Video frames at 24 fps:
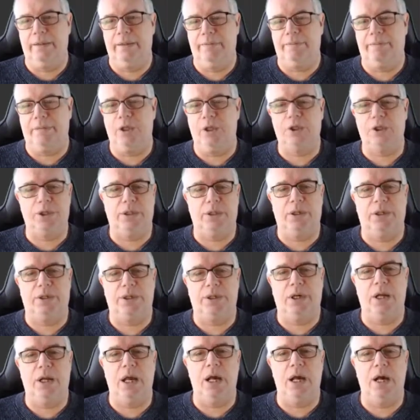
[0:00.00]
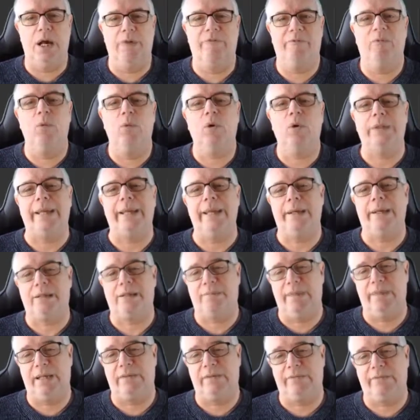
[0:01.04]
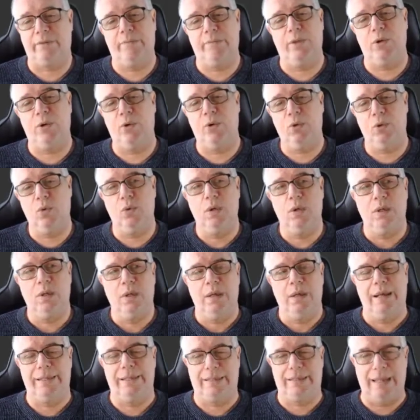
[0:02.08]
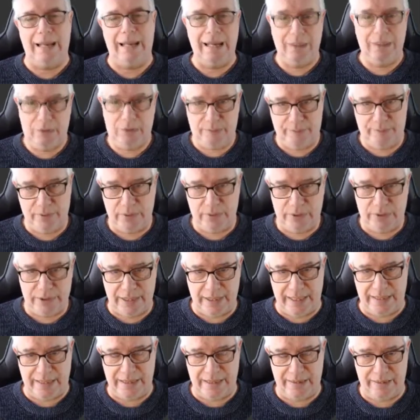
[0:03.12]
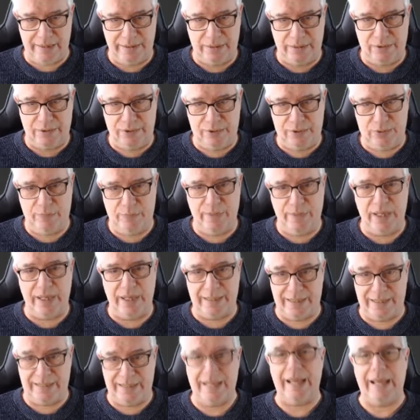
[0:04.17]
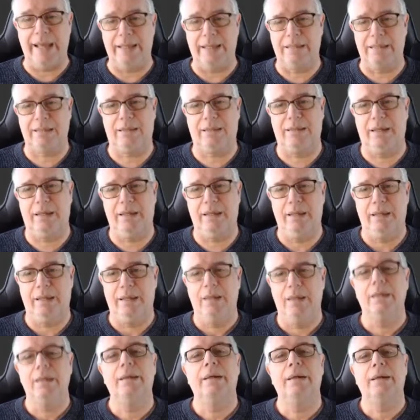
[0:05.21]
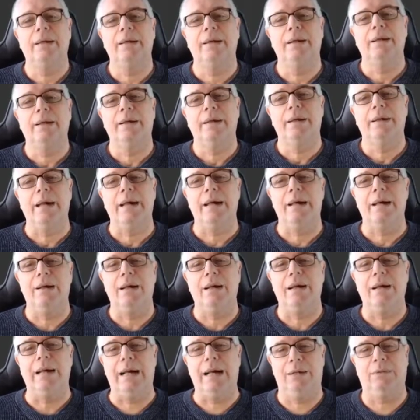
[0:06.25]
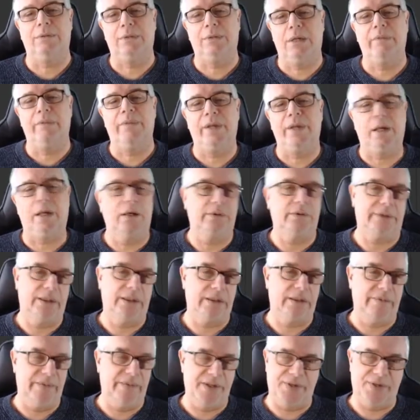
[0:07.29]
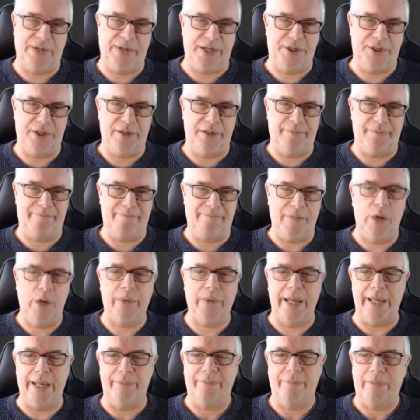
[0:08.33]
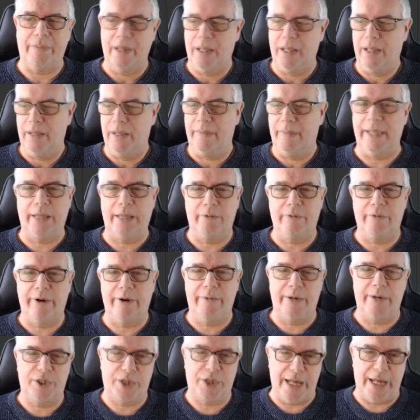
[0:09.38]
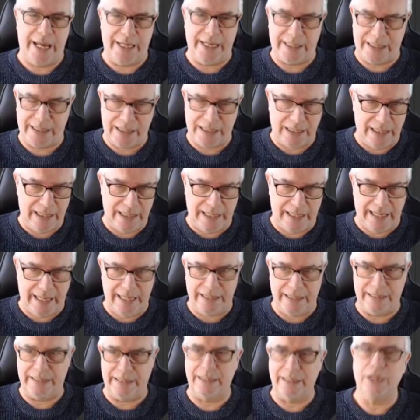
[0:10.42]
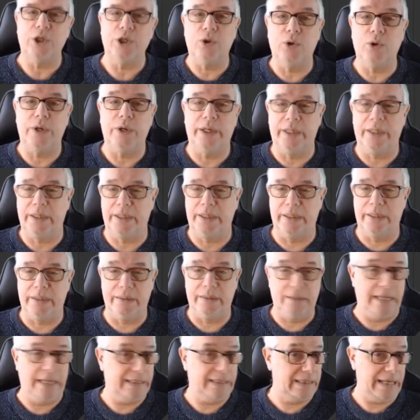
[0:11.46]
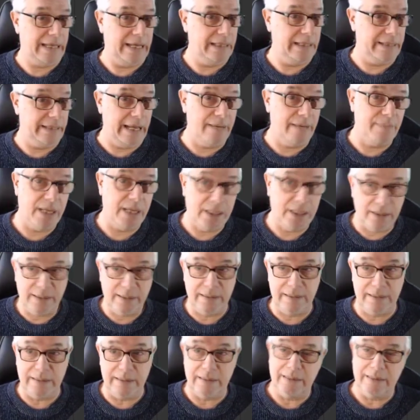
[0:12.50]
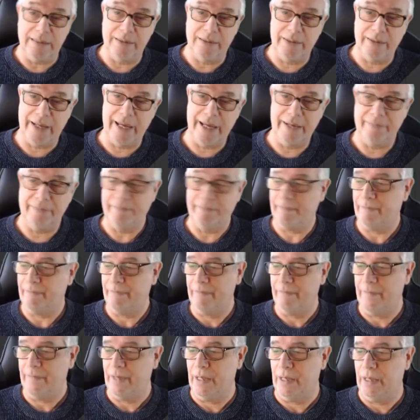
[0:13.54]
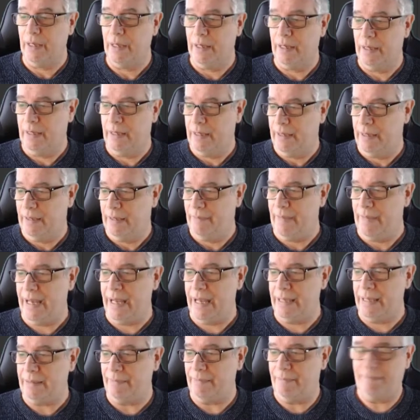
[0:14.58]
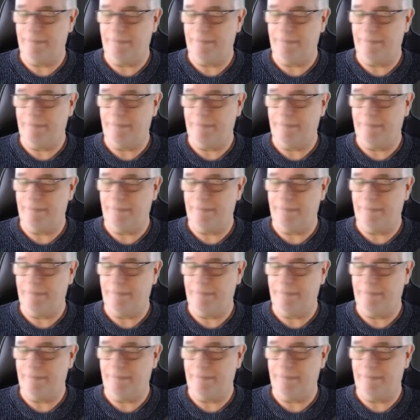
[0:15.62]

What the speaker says: introduction of what I expect from you as output to be assessed out of the content of this session. Okay, thank you very much, guys. I'll see you in, let's say, 10 minutes. Okay, bye, guys.